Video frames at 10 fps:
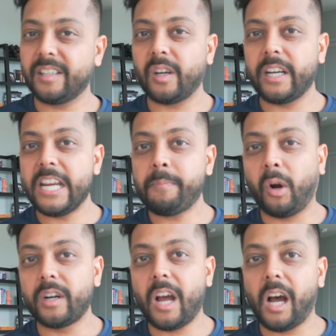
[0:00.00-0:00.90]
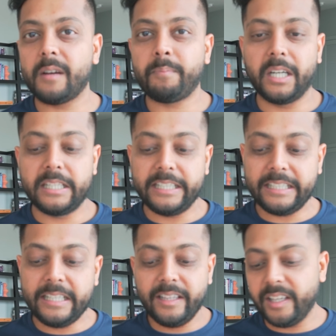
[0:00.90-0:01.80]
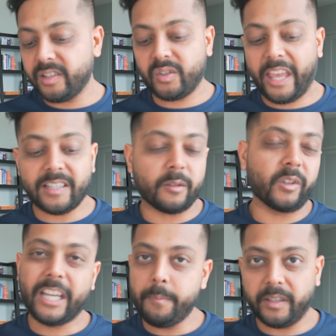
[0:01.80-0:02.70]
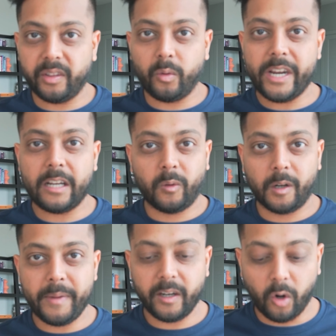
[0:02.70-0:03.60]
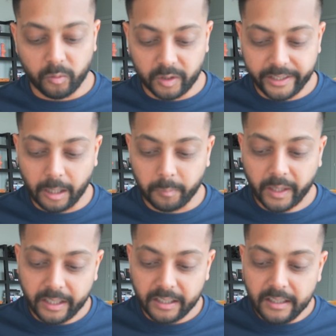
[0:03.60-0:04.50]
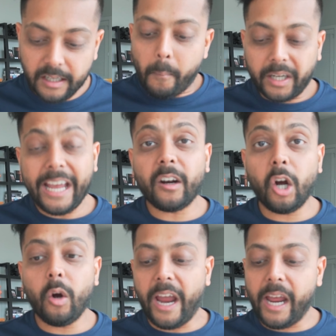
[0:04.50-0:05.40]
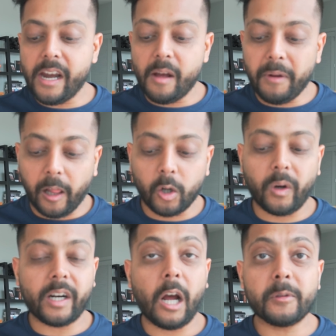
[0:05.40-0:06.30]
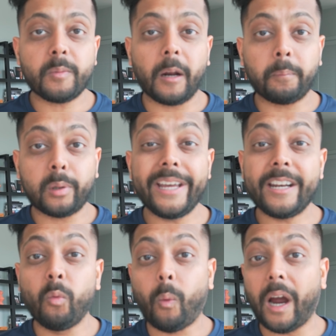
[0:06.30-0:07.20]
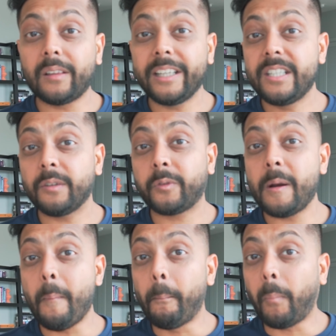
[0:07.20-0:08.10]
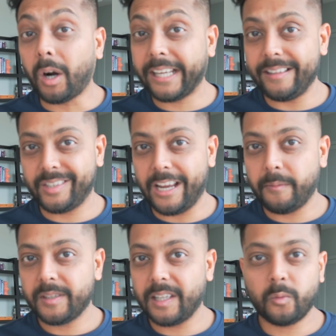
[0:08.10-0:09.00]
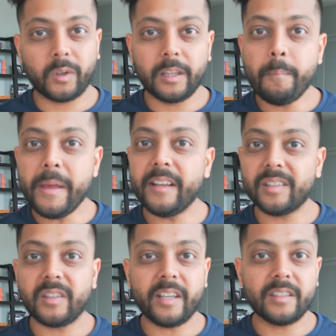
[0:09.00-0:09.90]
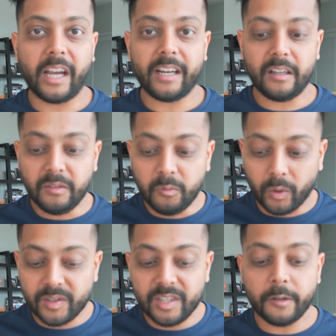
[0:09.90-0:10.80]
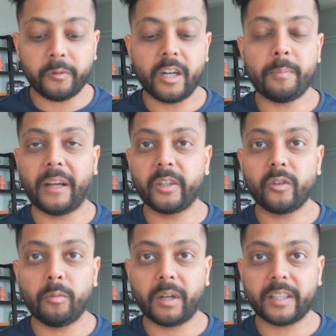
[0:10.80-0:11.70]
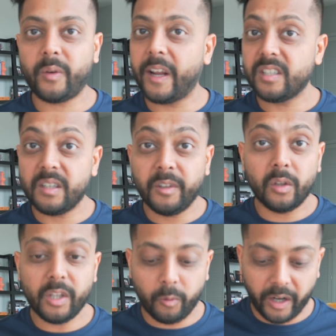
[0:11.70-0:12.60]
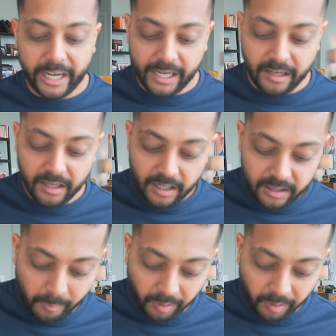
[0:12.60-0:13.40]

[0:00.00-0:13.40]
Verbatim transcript: of studied, Pardot, but in this case, I want to keep it to three. I don't want to make it overly complicated. Marketo and Eloqua and HubSpot played in wildly different market segments. That's one of the biggest things that was different about their go-to-market strategies, even though they were in the